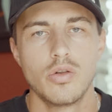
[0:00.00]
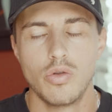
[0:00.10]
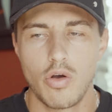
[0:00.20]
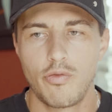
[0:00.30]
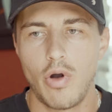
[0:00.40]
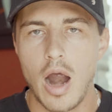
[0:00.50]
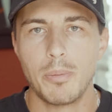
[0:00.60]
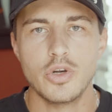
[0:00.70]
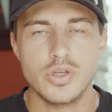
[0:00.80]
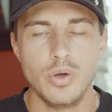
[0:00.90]
look for
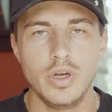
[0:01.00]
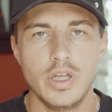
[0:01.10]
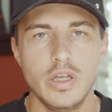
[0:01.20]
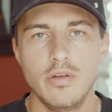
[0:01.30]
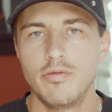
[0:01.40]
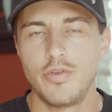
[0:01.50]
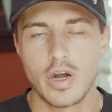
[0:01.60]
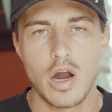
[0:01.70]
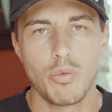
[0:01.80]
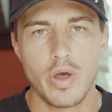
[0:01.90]
opportunity,
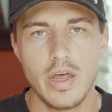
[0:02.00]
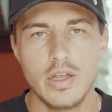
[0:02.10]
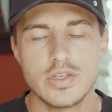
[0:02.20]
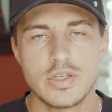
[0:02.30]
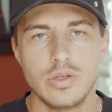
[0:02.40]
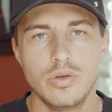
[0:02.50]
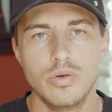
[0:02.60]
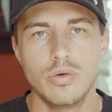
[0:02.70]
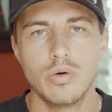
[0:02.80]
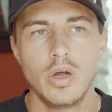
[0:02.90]
figure out ways
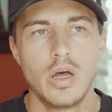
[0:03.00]
to